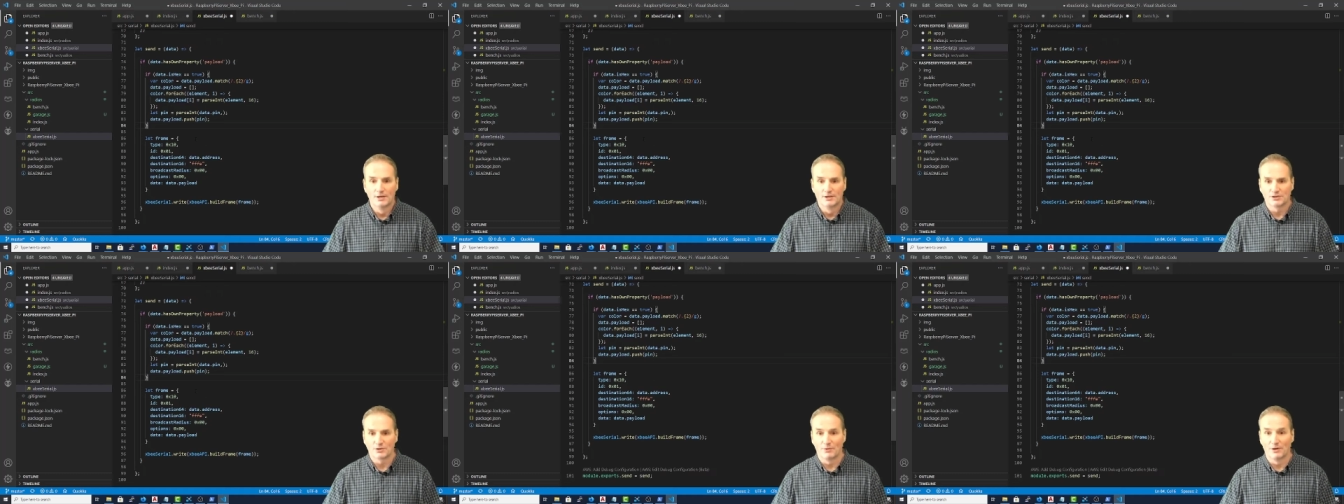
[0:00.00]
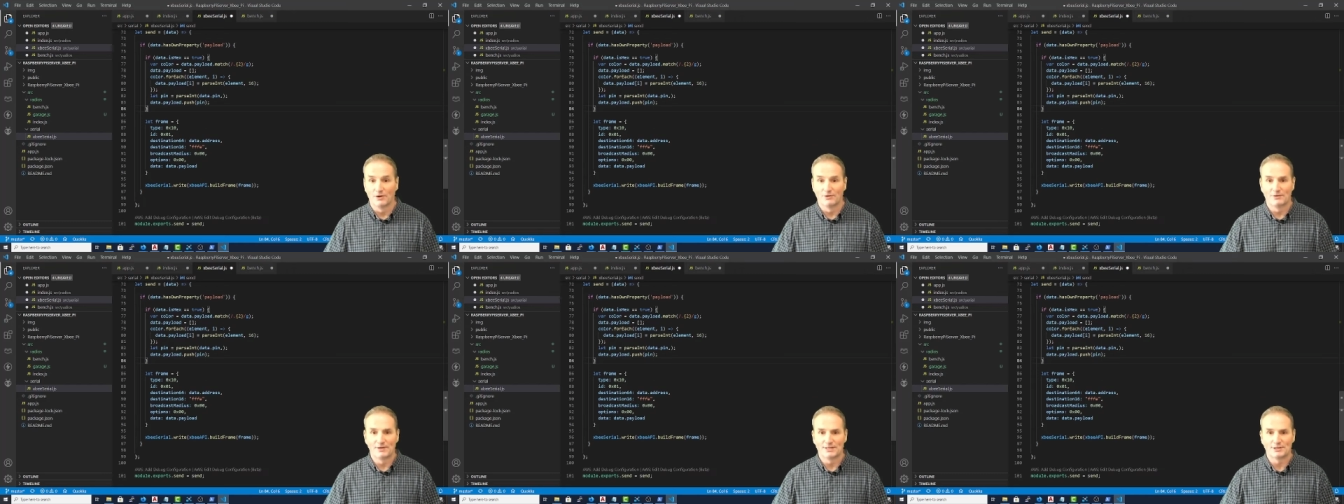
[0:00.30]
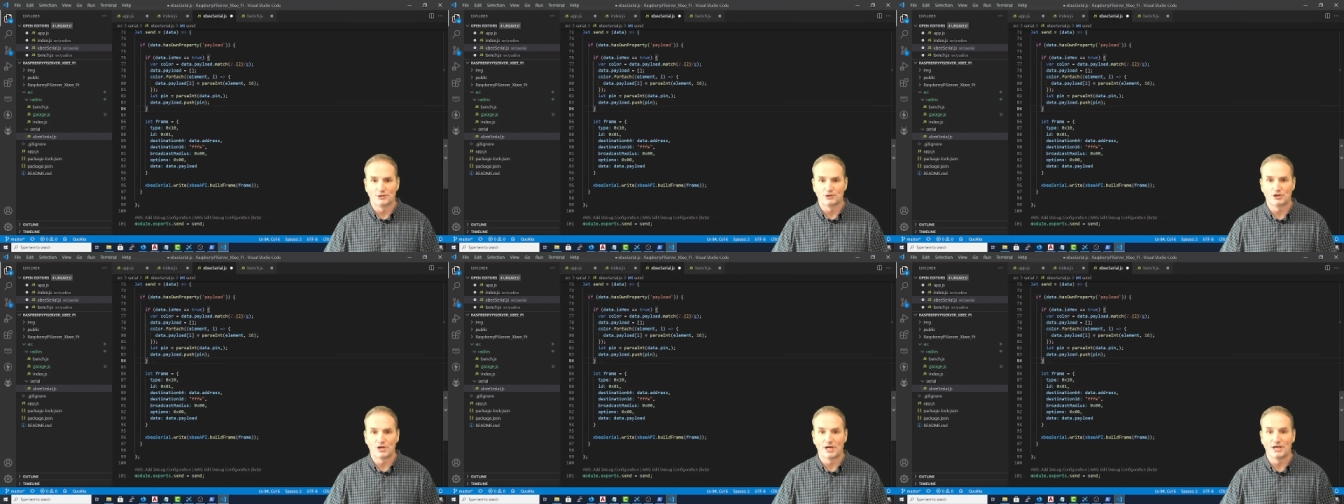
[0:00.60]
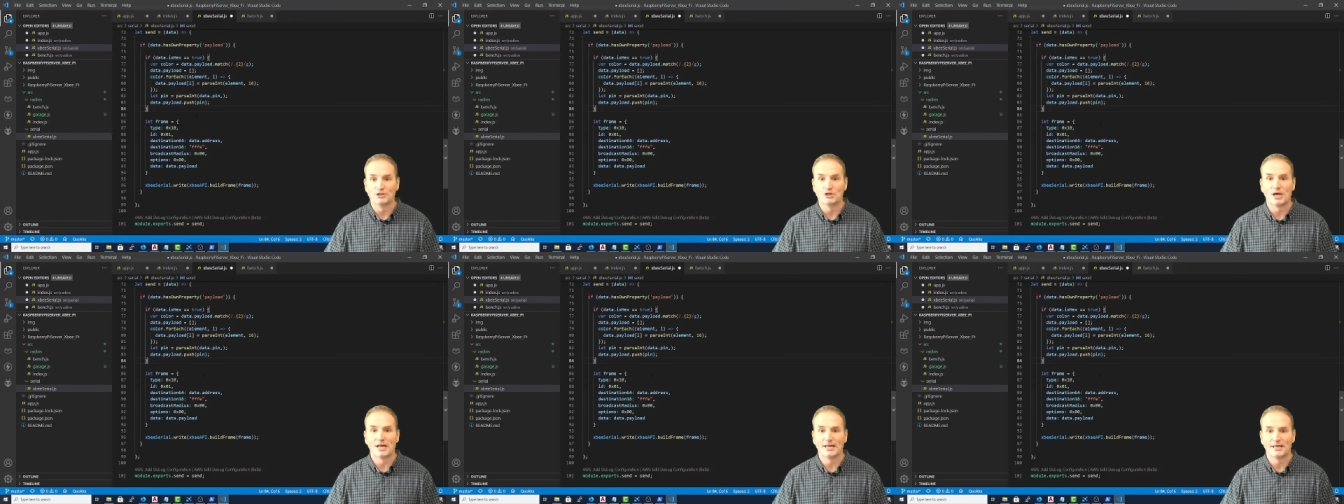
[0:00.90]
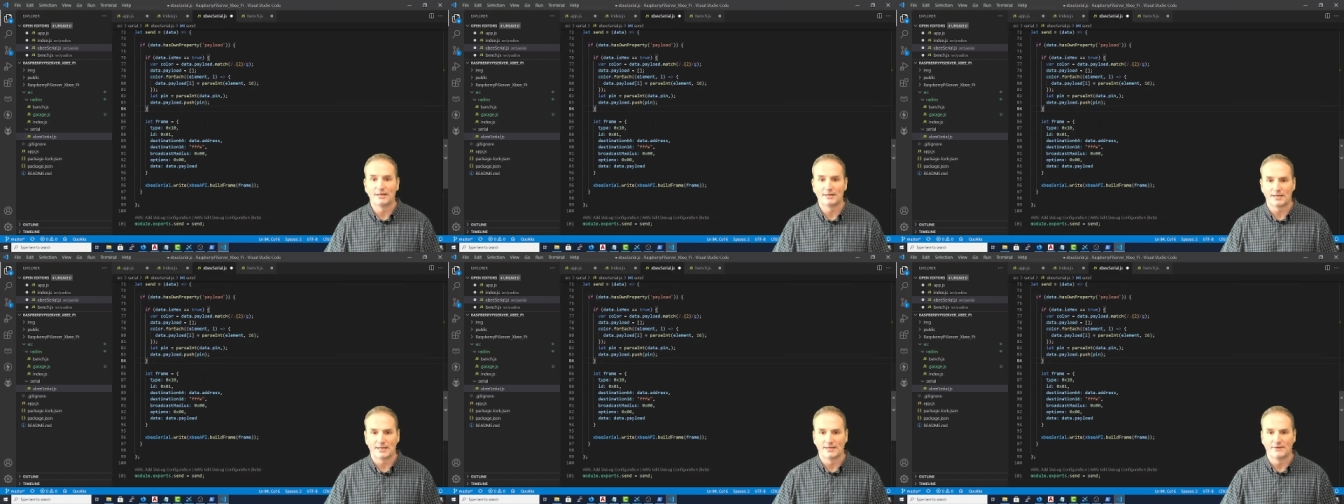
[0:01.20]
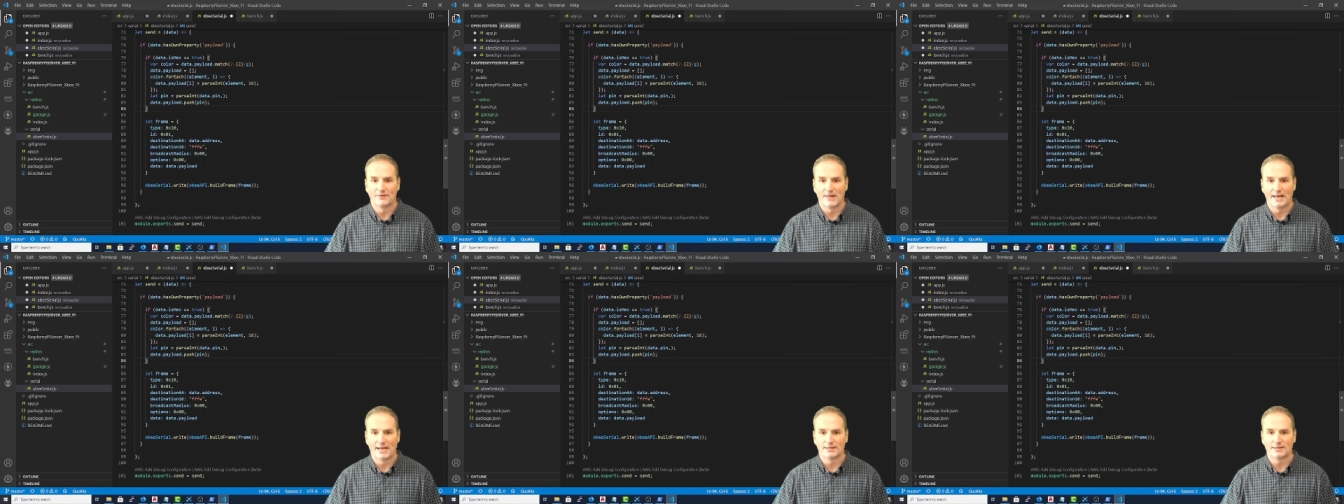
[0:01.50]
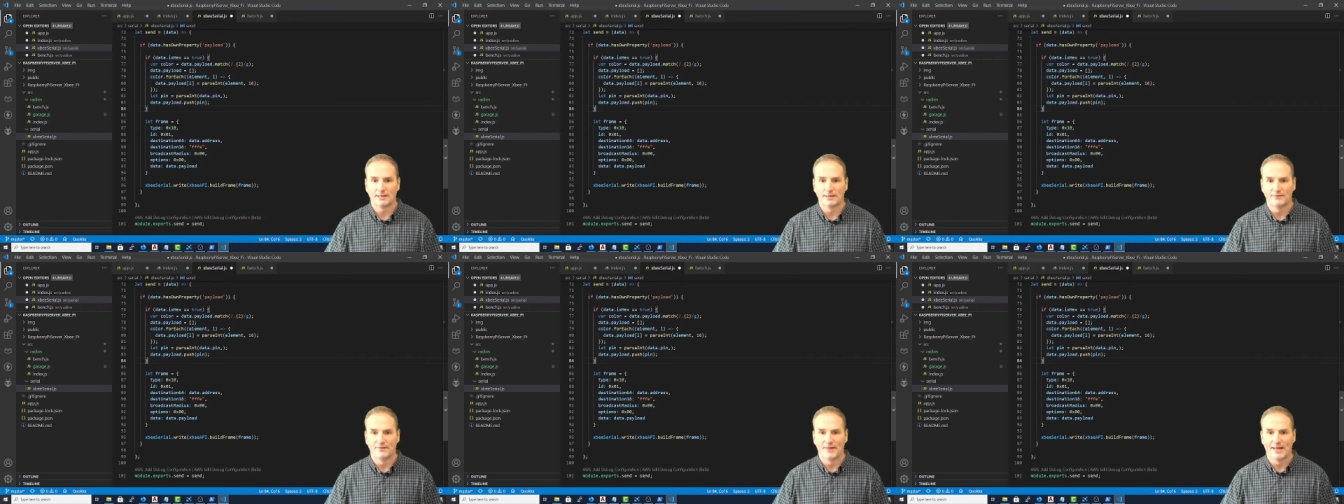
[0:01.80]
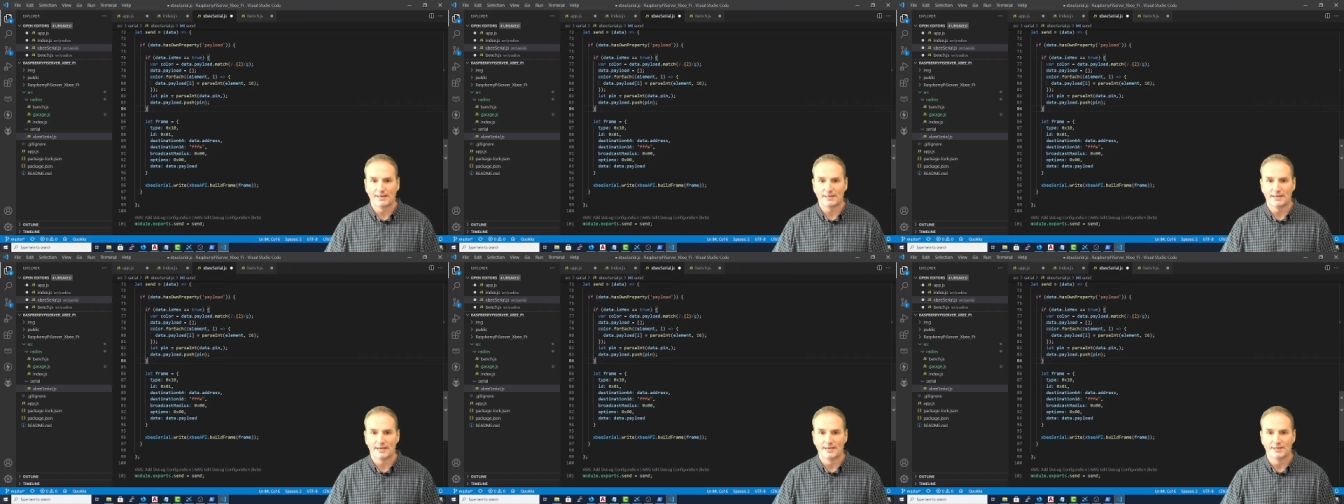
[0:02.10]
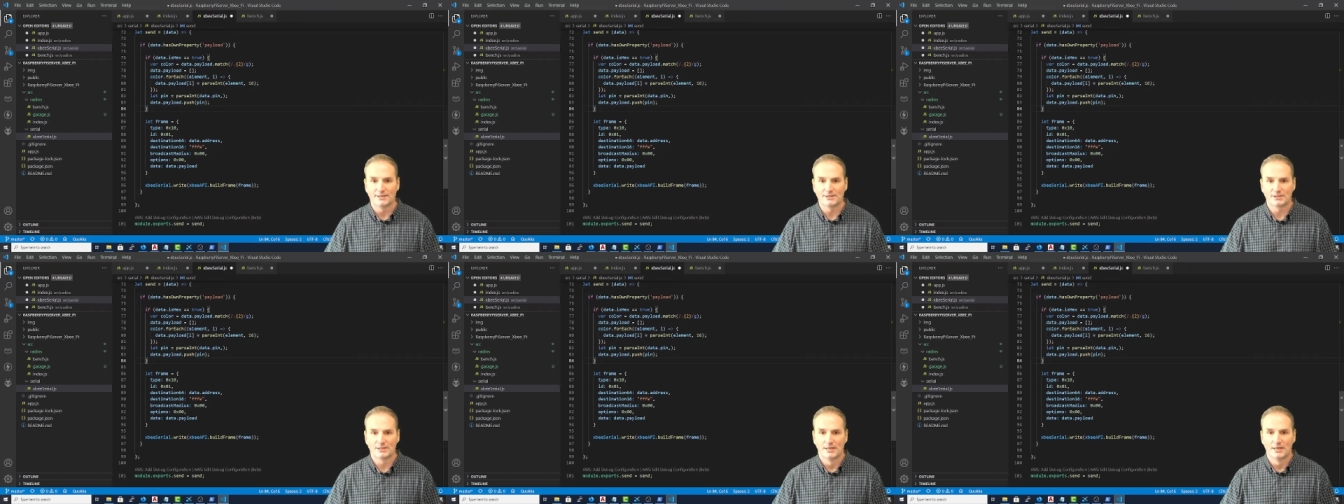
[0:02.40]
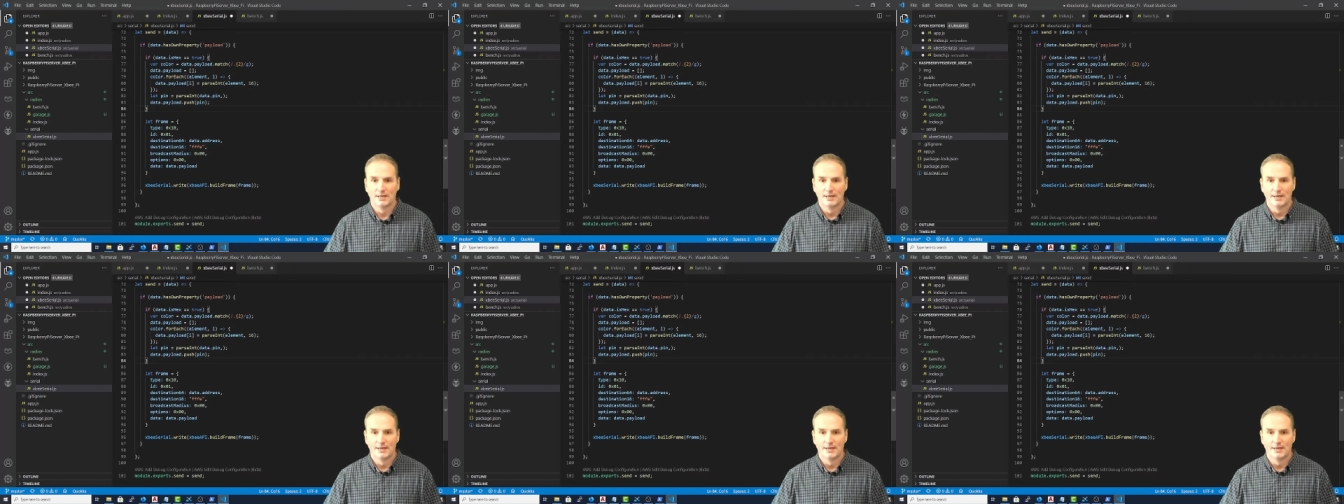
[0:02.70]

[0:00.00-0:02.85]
So we don't need to change anything in that case.